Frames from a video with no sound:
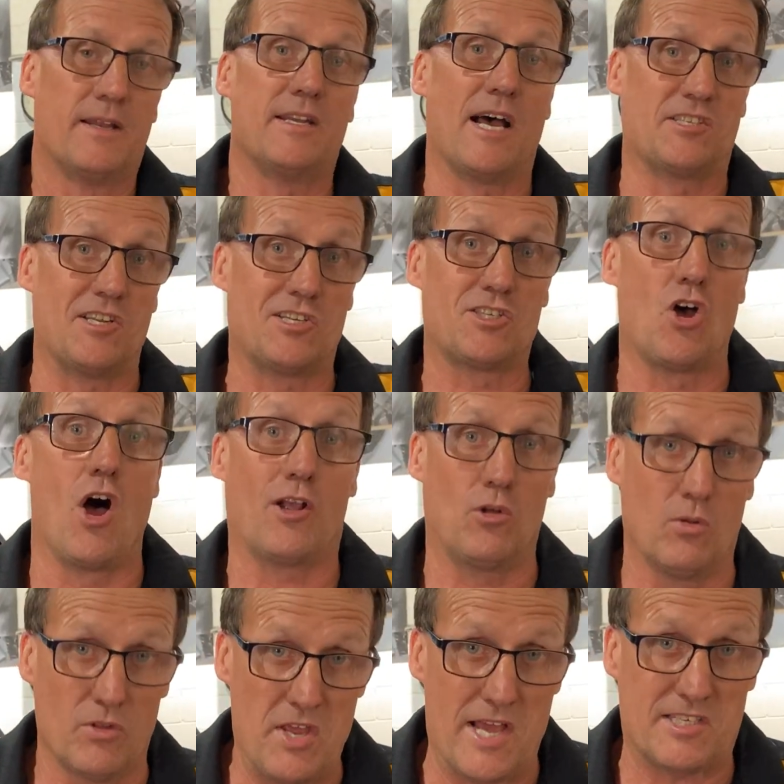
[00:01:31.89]
Does it
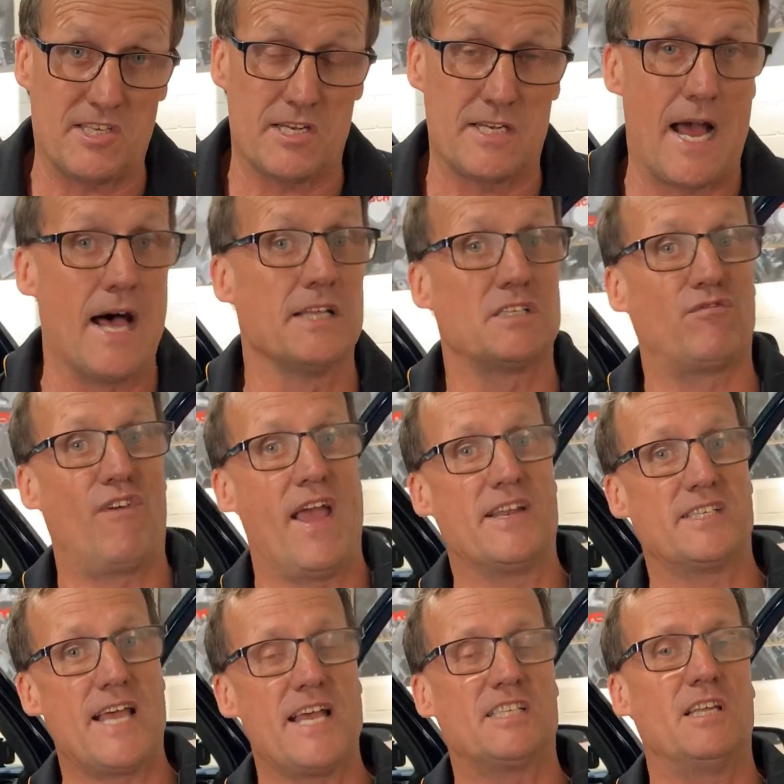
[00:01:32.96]
cycle? Yes, it does.
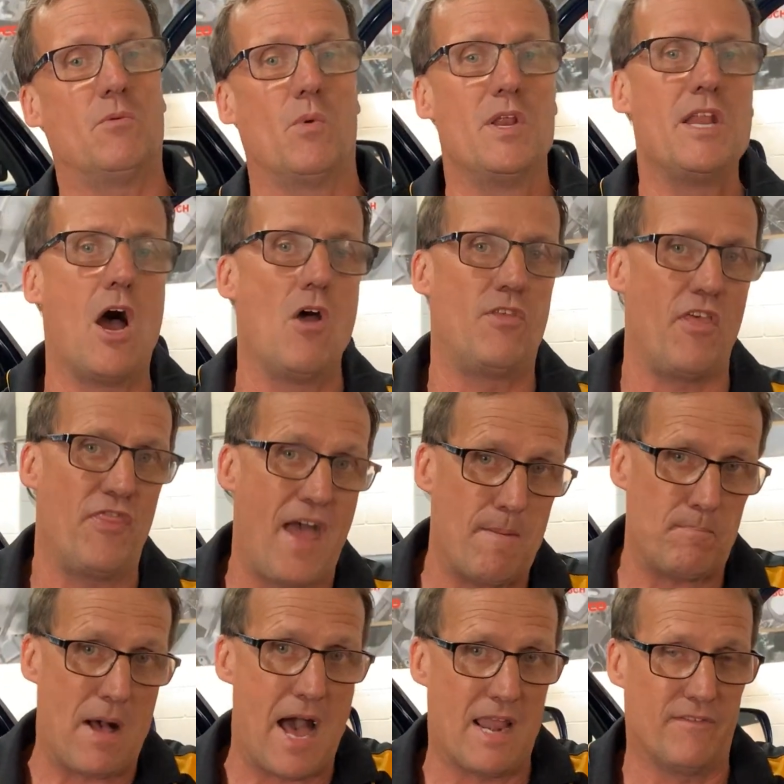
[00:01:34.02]
Fantastic. We know that
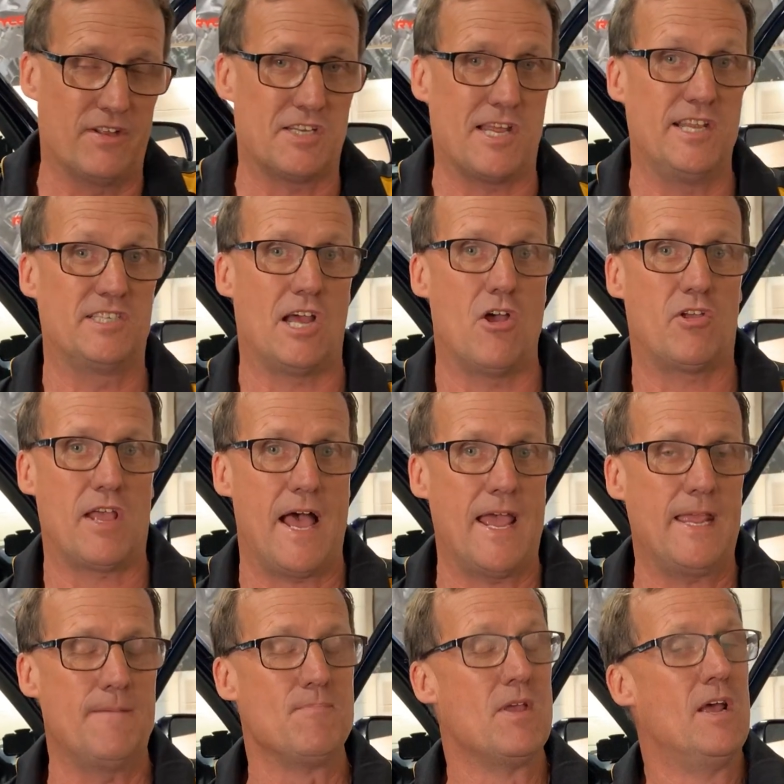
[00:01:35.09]
that part of it is
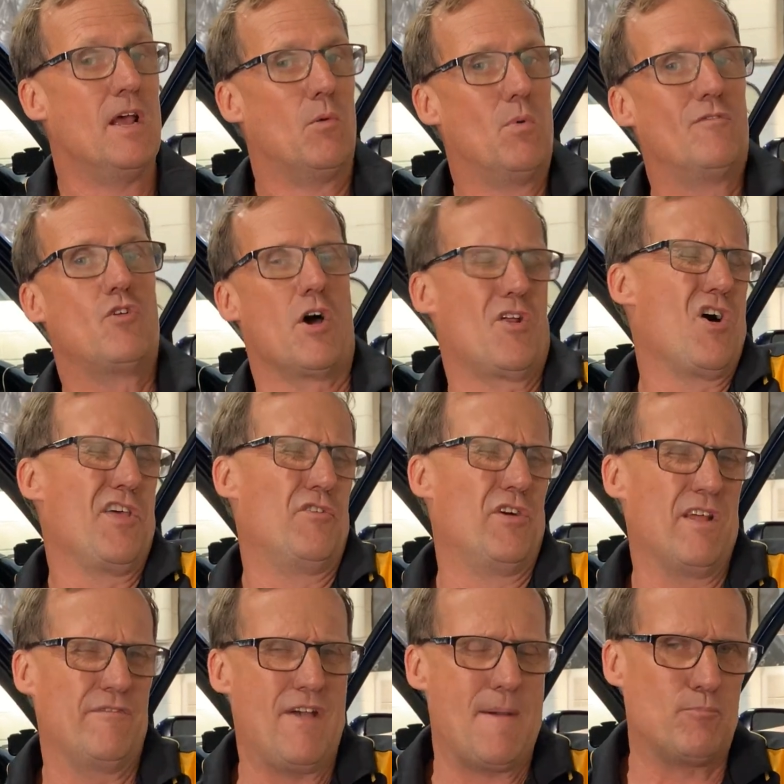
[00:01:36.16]
okay. We've got either
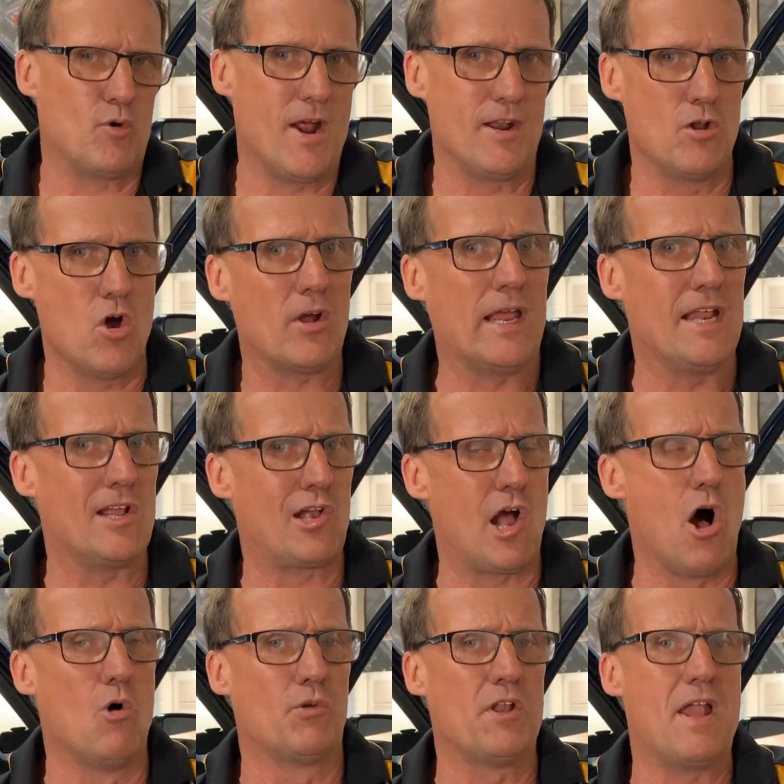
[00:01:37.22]
an evaporator not getting
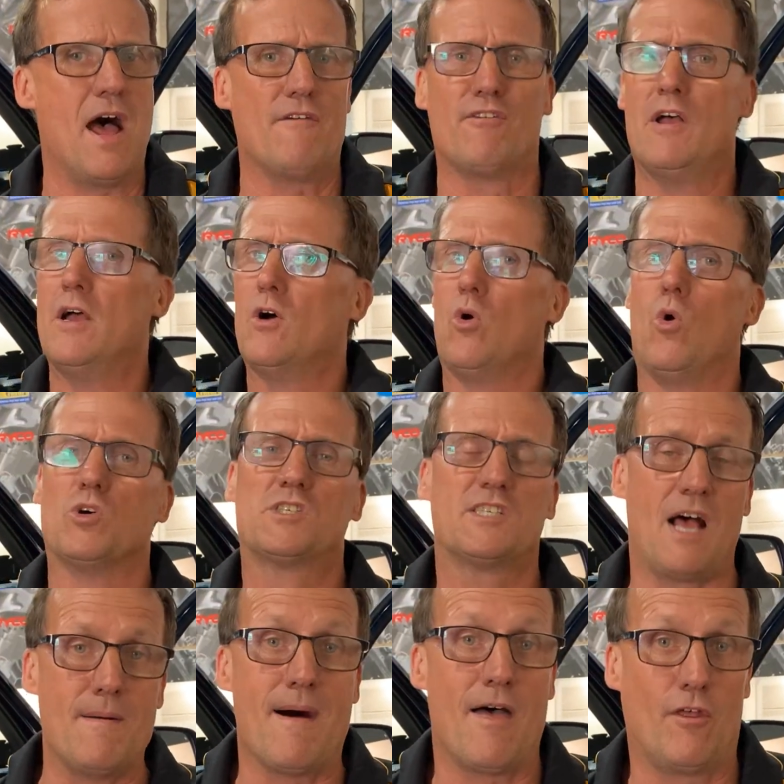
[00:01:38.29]
cold enough or
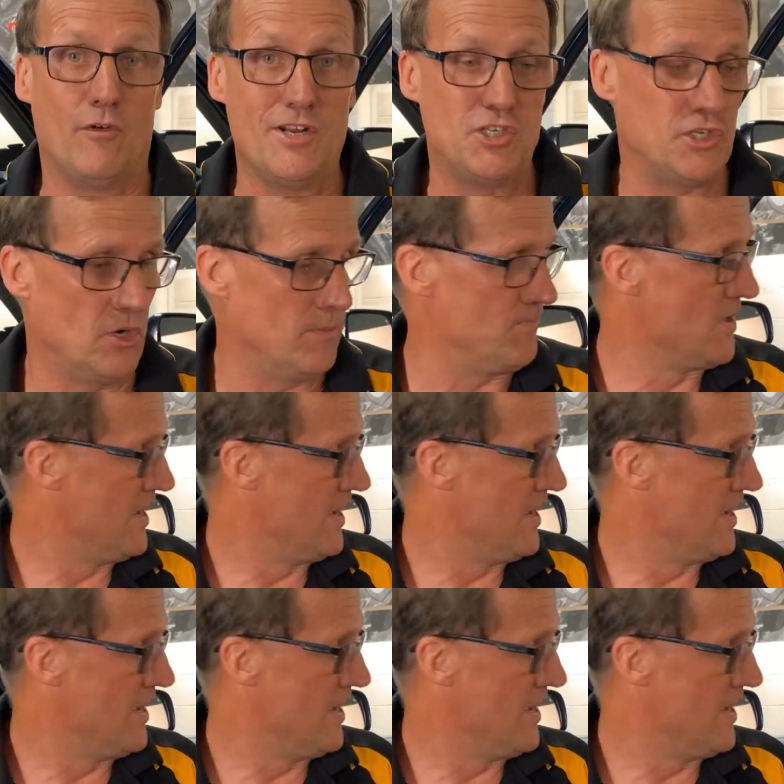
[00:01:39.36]
some other issue.